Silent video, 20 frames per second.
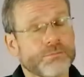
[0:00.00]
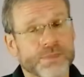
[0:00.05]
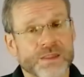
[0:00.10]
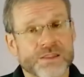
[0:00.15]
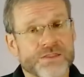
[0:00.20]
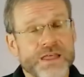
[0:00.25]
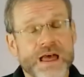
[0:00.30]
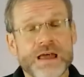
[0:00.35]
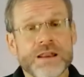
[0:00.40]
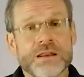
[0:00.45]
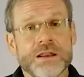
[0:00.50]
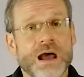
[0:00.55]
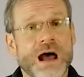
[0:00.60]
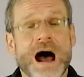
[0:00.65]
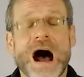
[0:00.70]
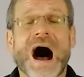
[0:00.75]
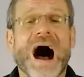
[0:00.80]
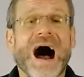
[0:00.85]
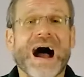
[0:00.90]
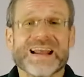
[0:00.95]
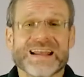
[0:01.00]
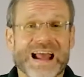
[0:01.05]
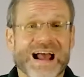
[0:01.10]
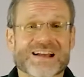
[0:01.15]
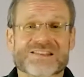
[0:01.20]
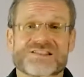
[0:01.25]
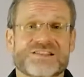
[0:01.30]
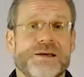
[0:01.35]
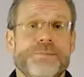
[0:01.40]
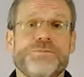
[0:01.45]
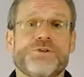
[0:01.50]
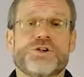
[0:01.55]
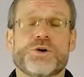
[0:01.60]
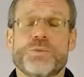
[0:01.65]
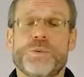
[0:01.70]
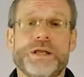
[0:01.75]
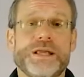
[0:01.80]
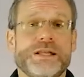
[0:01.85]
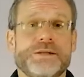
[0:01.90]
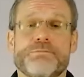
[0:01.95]
Then I ask them to
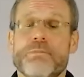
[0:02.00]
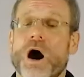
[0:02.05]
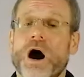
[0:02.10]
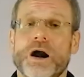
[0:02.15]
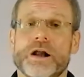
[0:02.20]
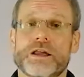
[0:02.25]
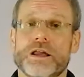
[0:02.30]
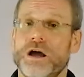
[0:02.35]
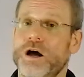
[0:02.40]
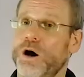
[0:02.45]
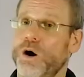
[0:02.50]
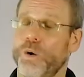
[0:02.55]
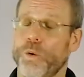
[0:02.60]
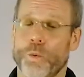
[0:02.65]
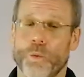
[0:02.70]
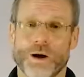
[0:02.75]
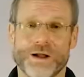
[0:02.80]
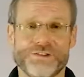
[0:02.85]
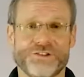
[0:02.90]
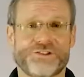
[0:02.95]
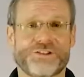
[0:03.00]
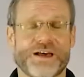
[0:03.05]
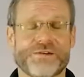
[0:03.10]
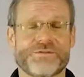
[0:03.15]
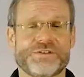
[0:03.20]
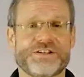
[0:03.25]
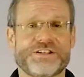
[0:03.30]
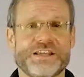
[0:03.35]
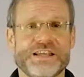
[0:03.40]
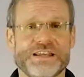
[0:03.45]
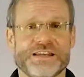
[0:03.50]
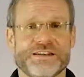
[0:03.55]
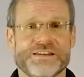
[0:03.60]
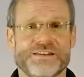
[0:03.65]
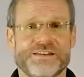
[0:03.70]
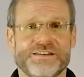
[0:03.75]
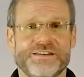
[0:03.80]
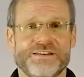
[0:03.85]
read Mark 117.